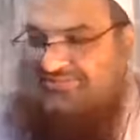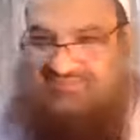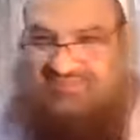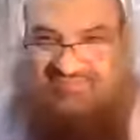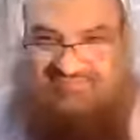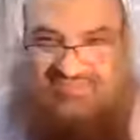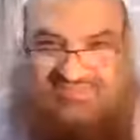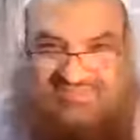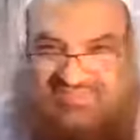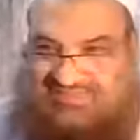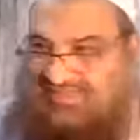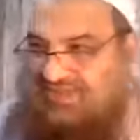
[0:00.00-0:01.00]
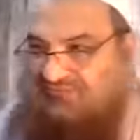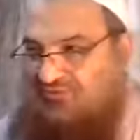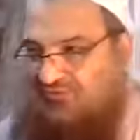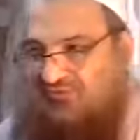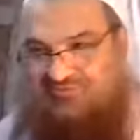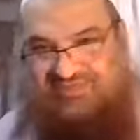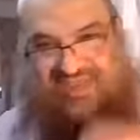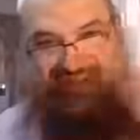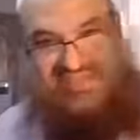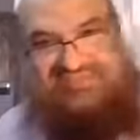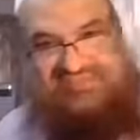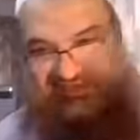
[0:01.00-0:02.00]
make him to sit down for
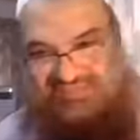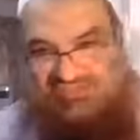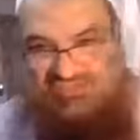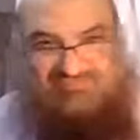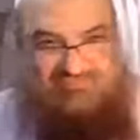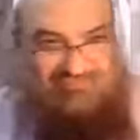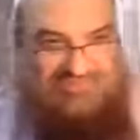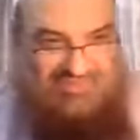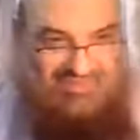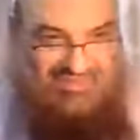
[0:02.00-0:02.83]
days and teach him